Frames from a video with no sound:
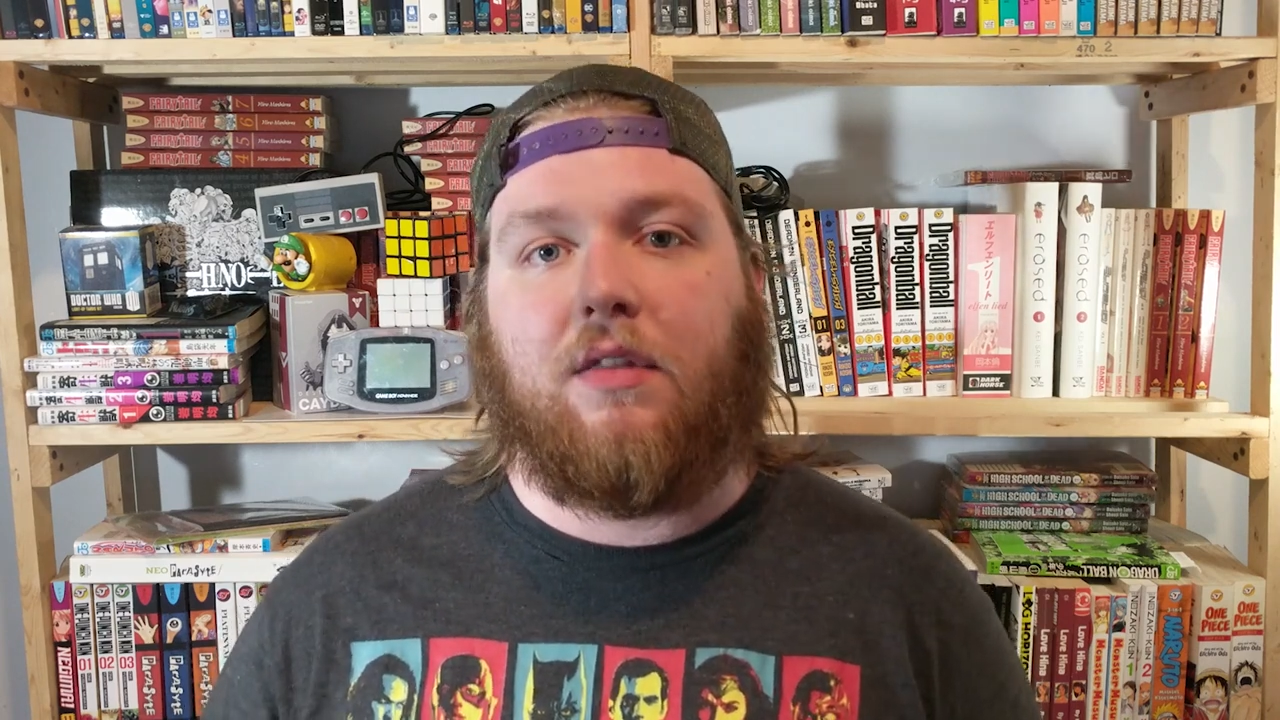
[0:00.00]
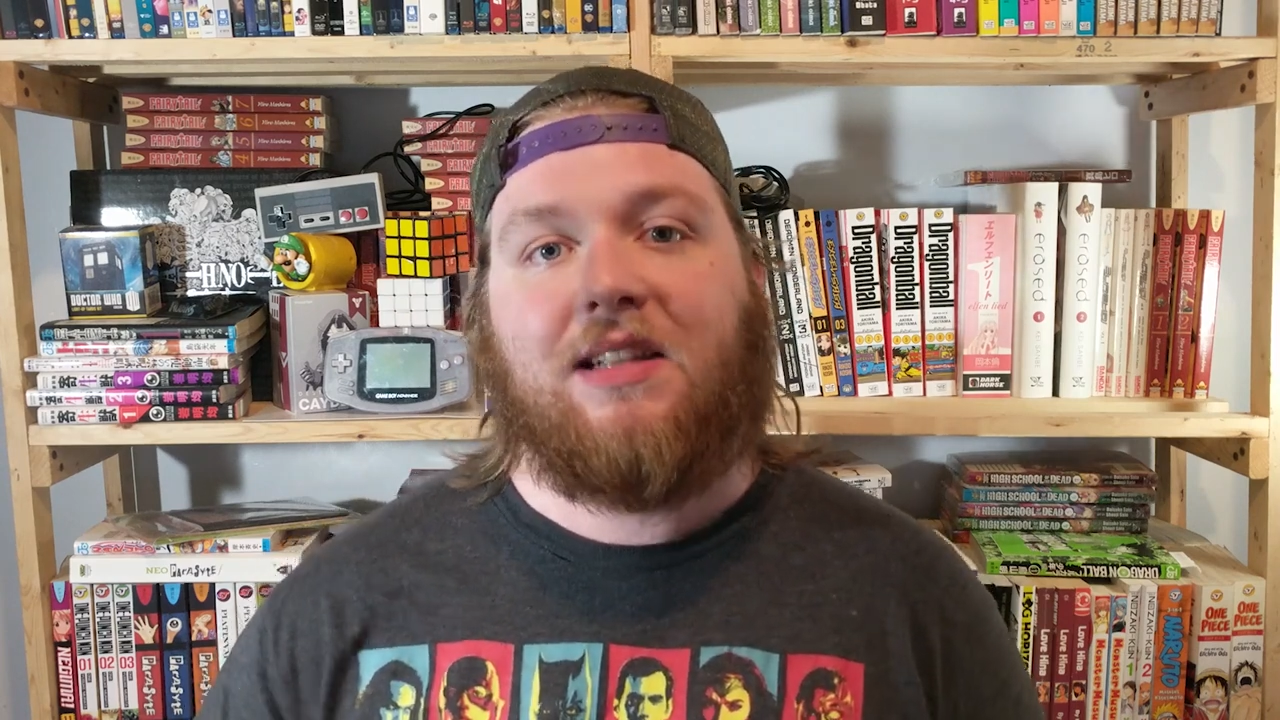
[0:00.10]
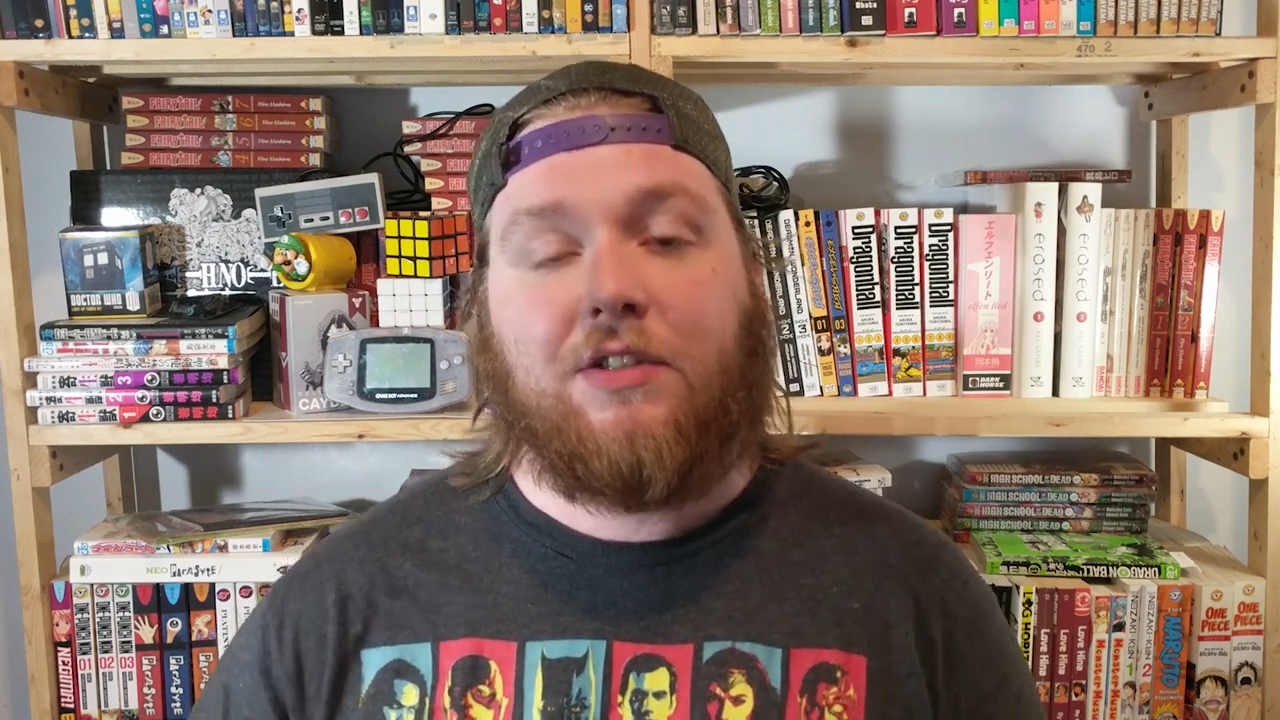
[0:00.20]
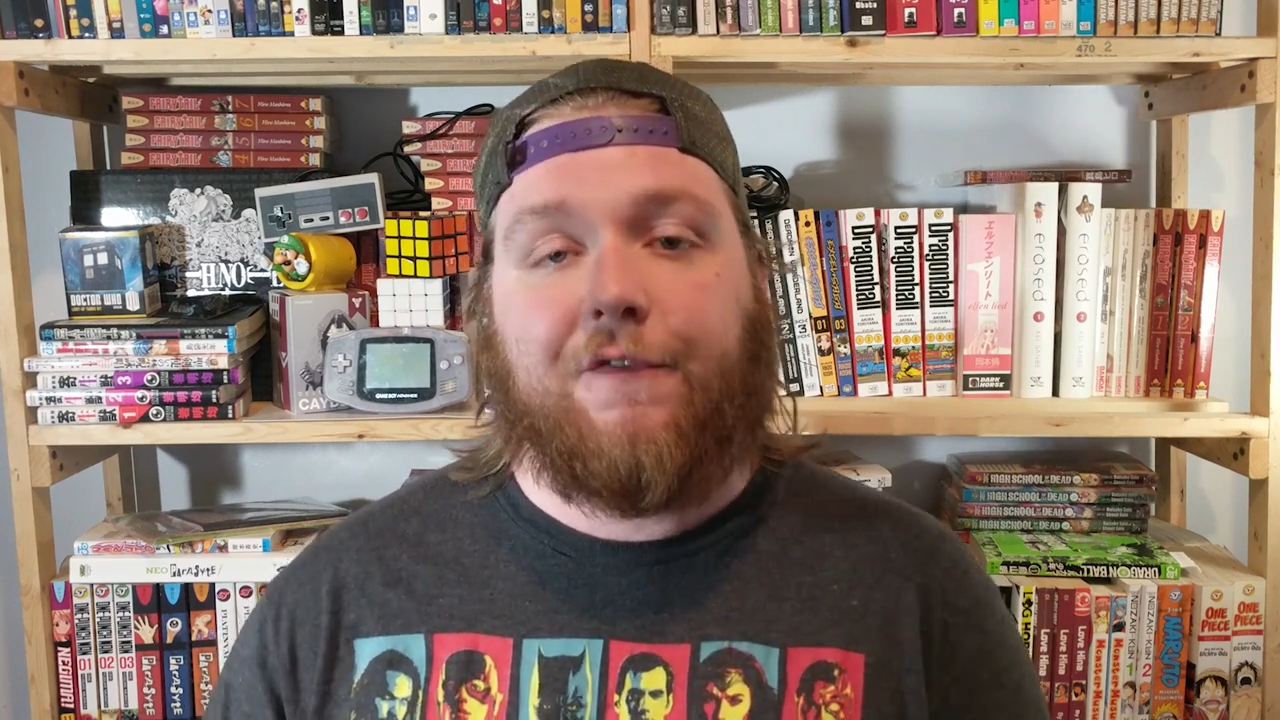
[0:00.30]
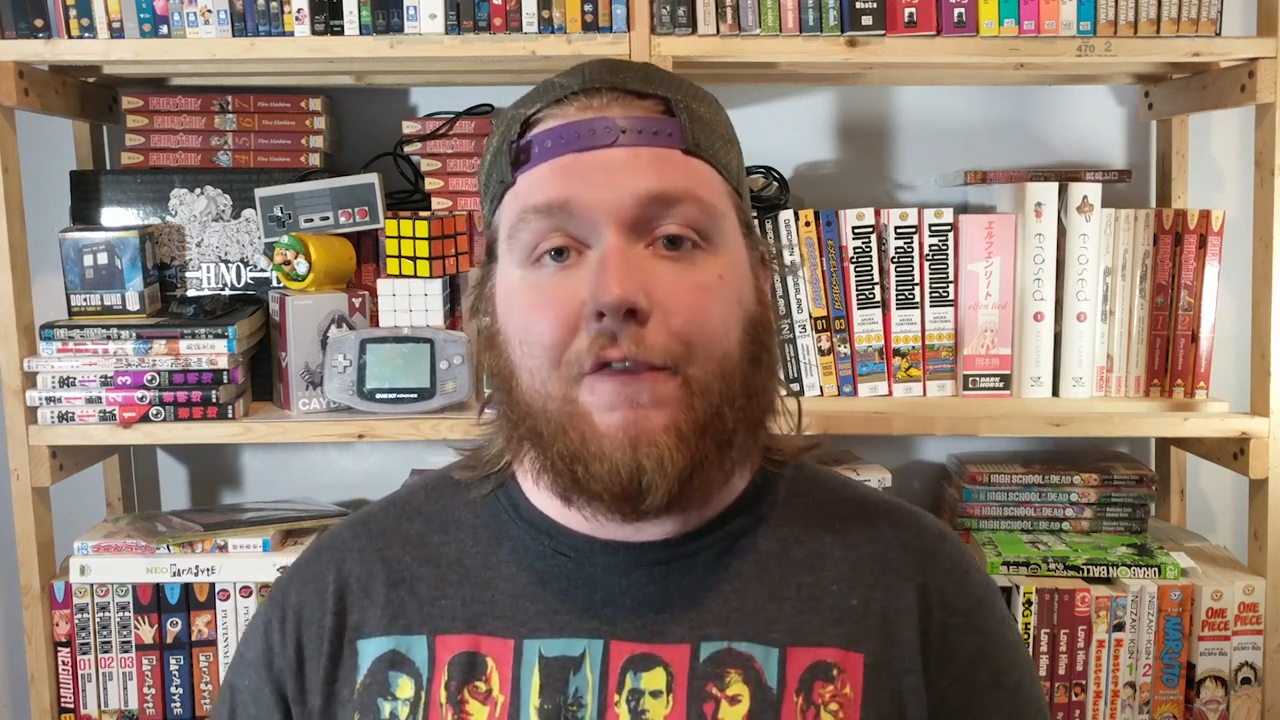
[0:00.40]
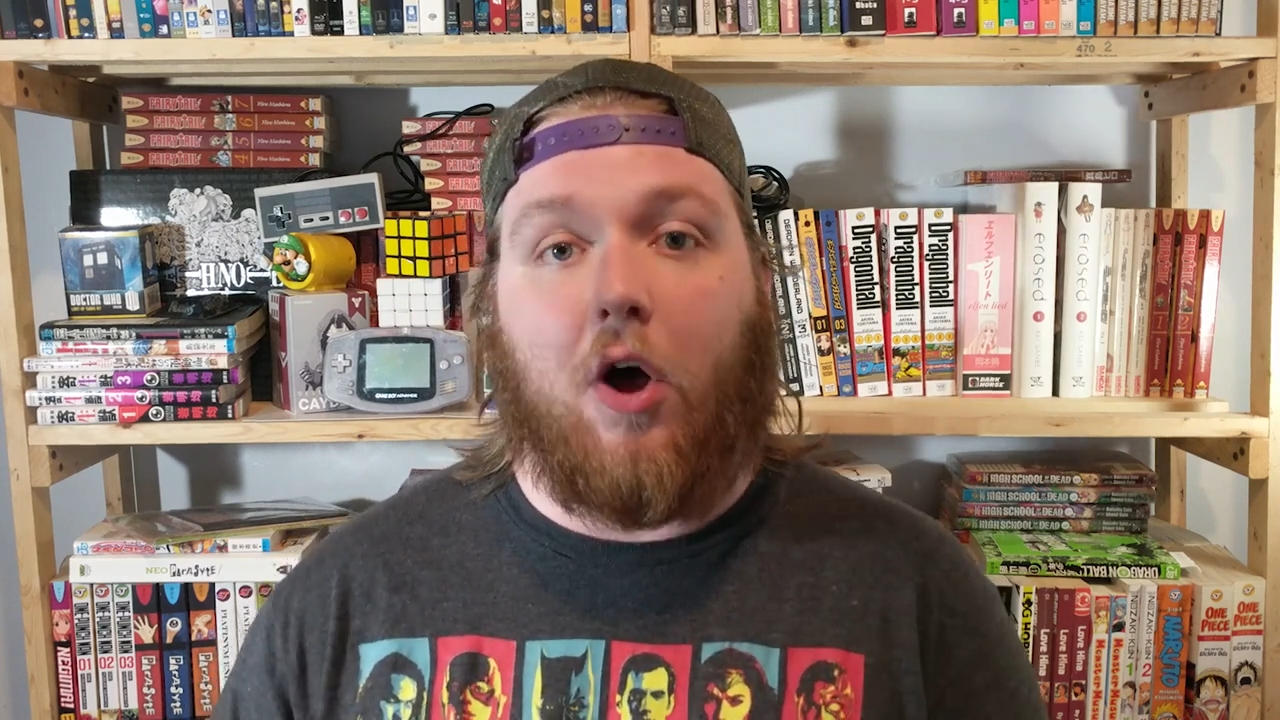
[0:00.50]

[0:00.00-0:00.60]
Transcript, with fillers: this